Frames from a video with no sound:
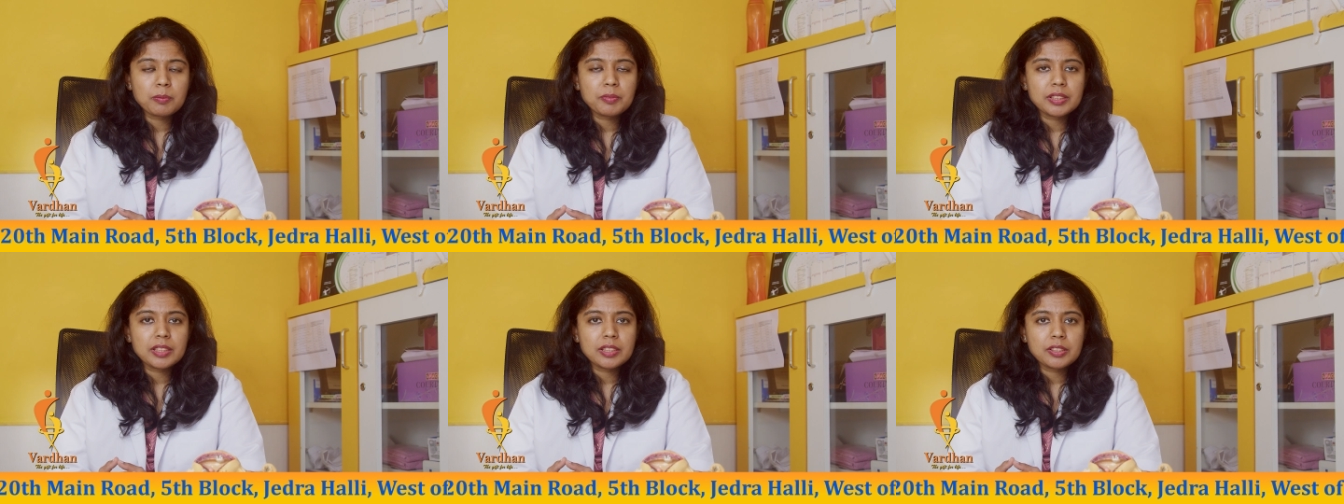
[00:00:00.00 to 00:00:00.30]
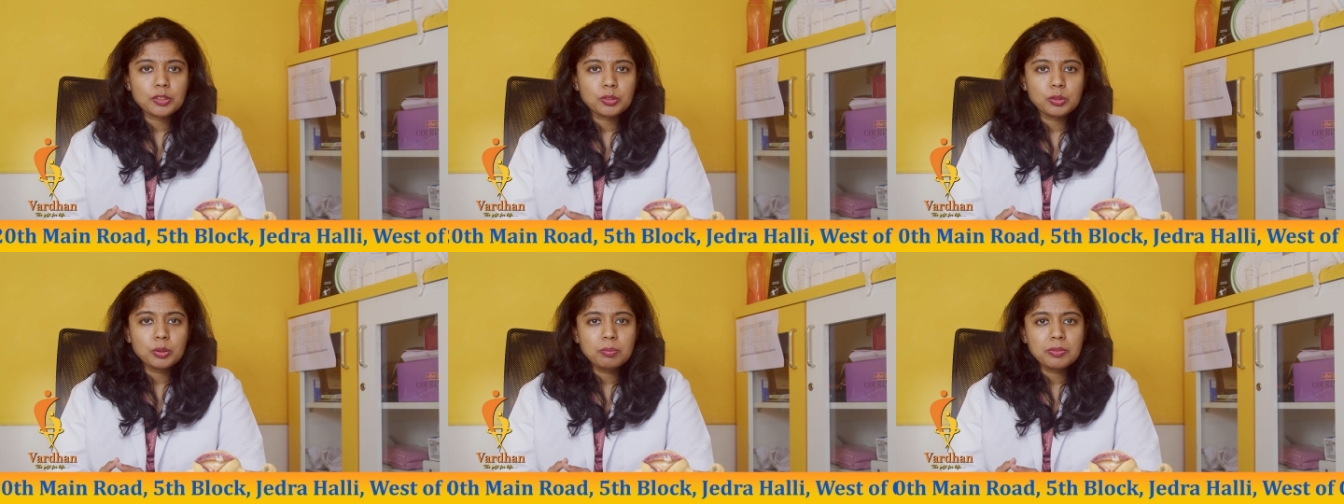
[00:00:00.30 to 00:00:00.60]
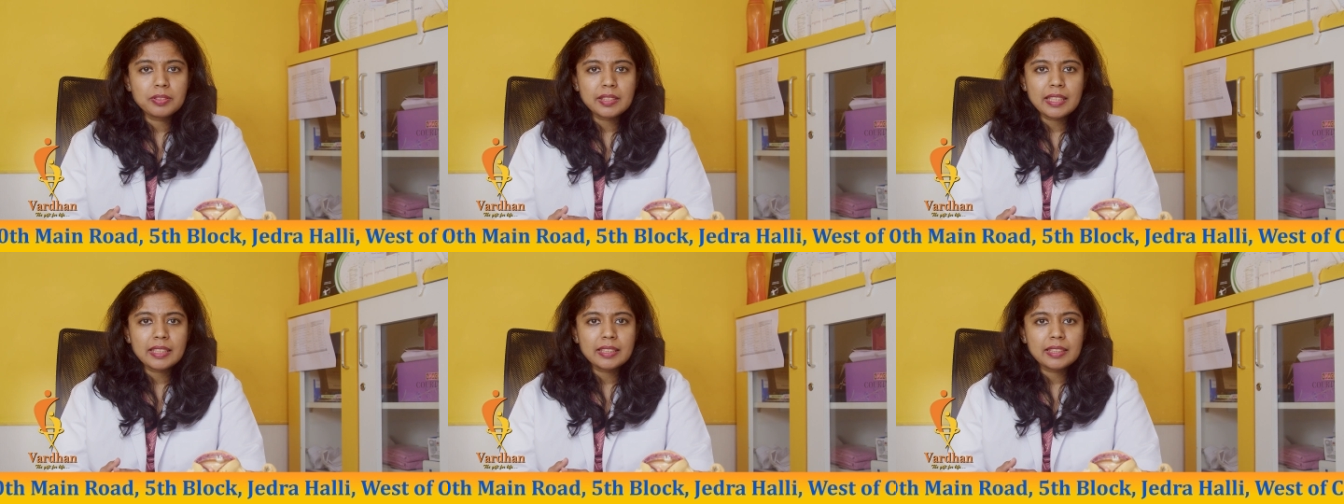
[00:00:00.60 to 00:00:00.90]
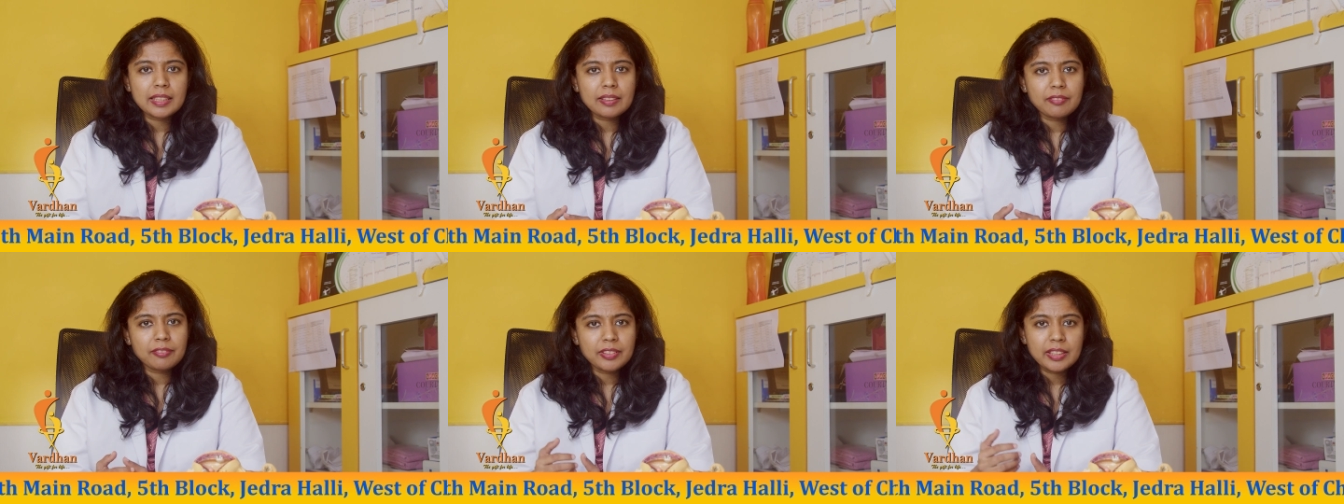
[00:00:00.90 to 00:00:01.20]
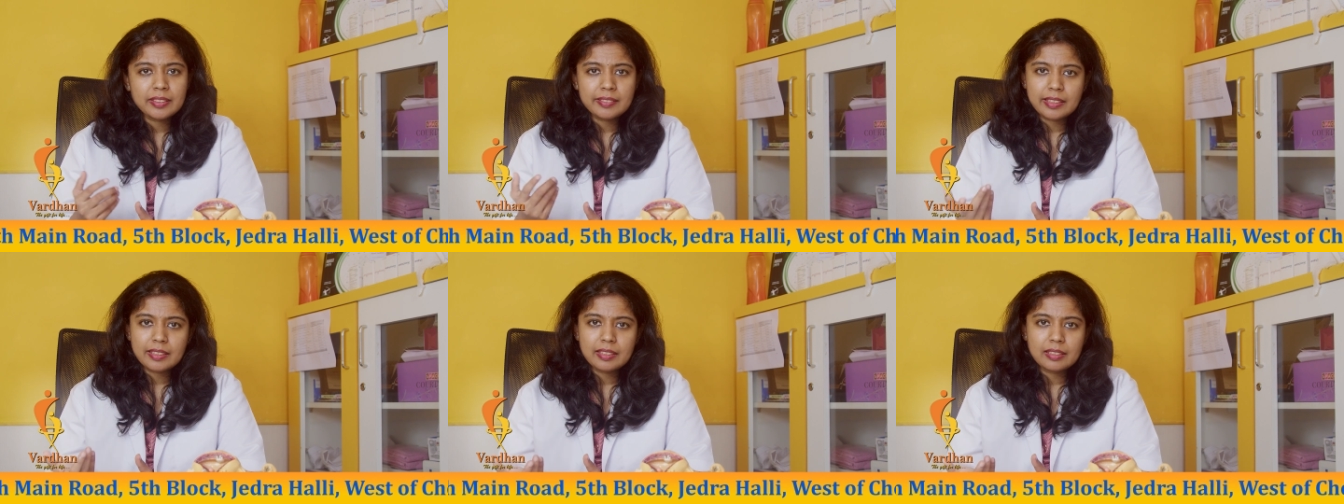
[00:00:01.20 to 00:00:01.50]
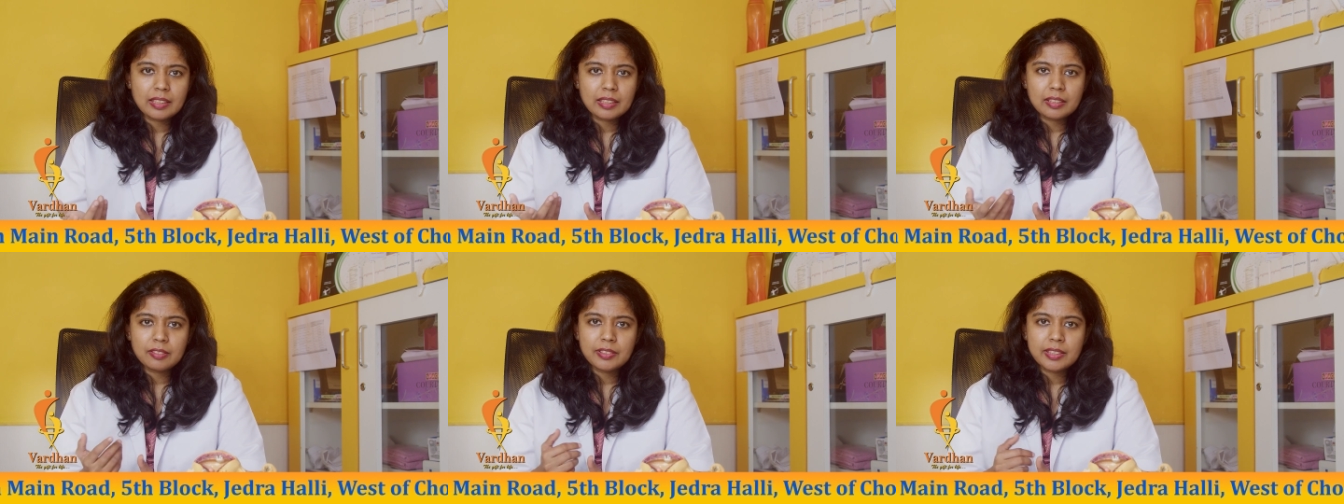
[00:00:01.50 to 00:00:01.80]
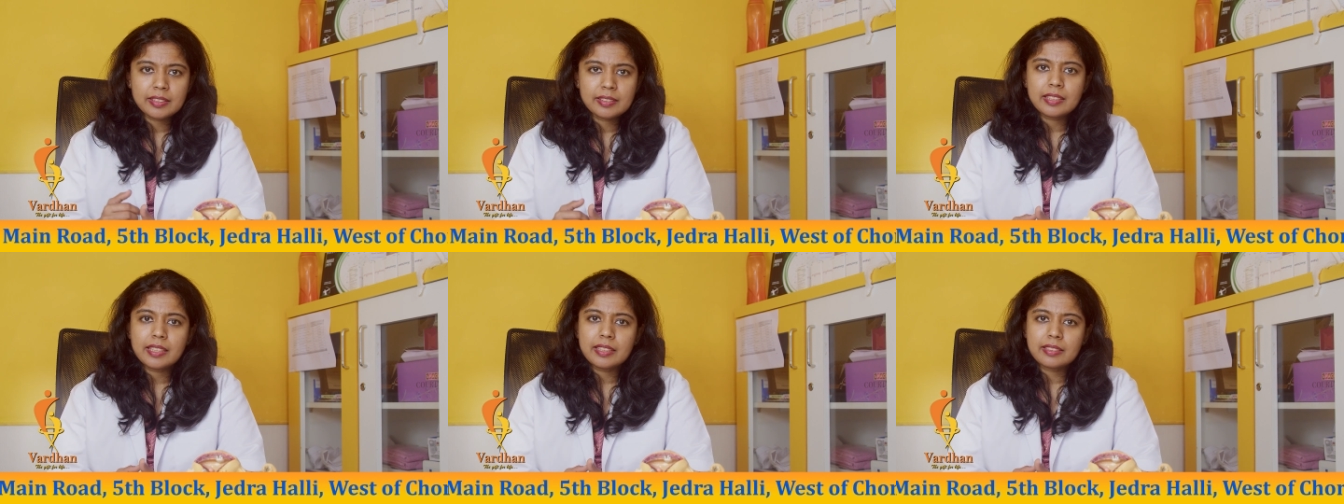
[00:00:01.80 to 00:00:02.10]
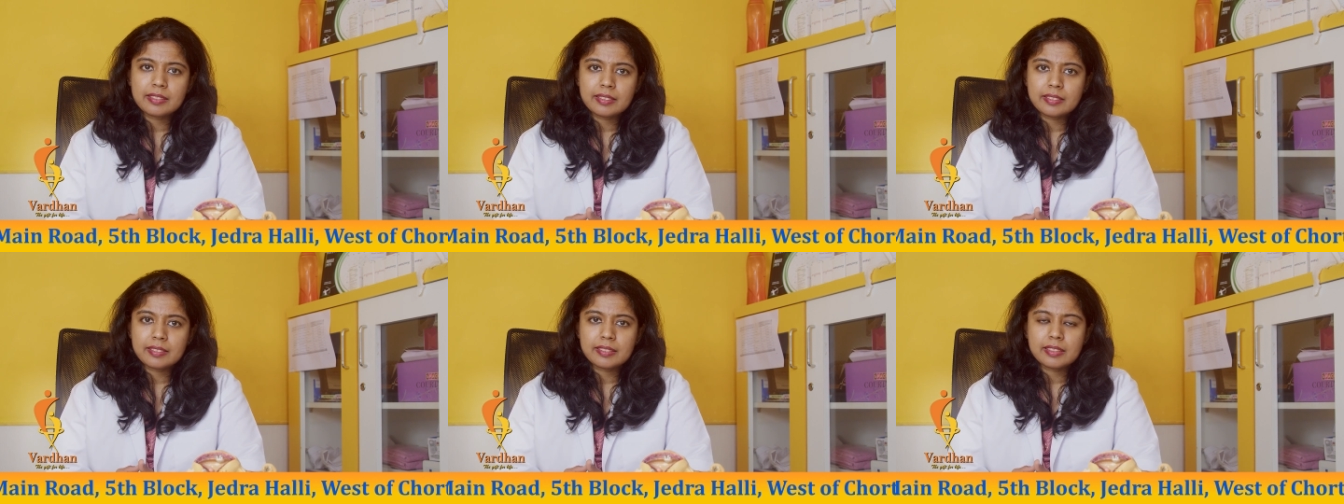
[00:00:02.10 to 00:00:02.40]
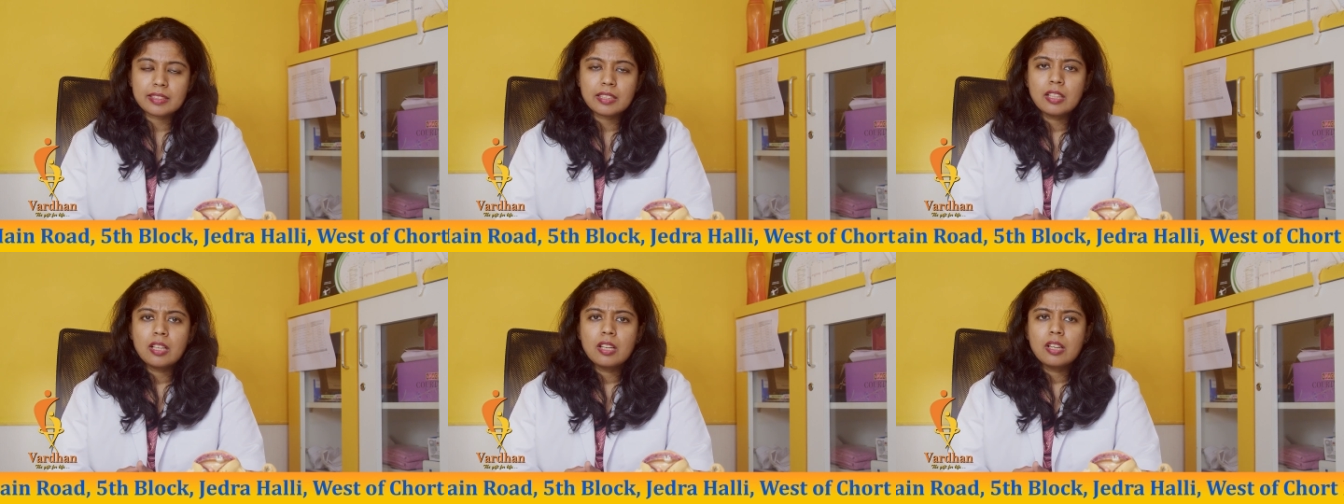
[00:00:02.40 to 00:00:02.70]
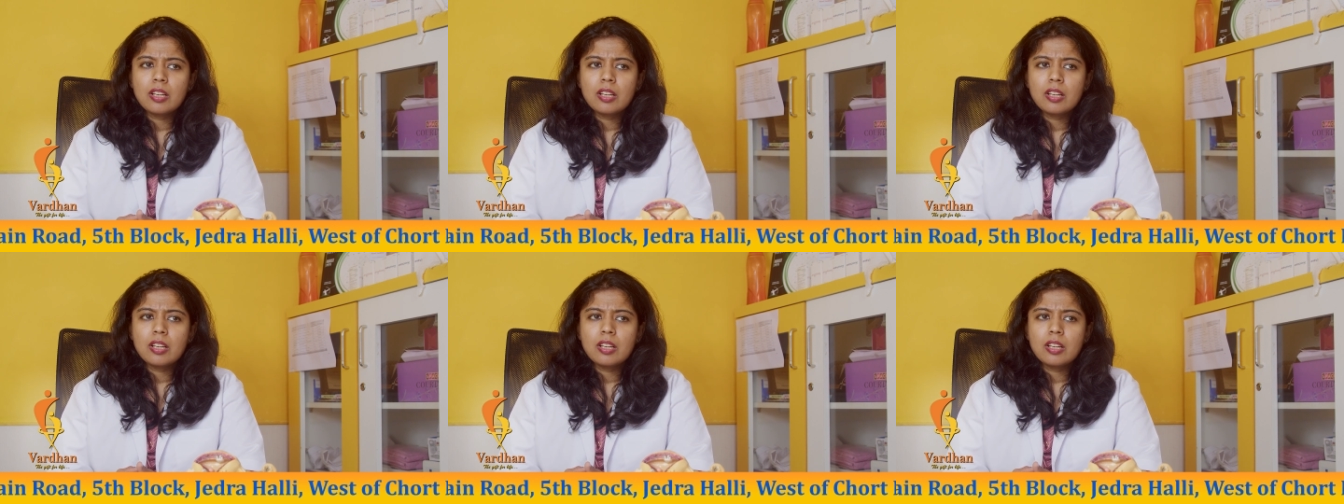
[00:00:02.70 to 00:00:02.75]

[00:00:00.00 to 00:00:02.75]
with the tubes, and we send advisor HSG.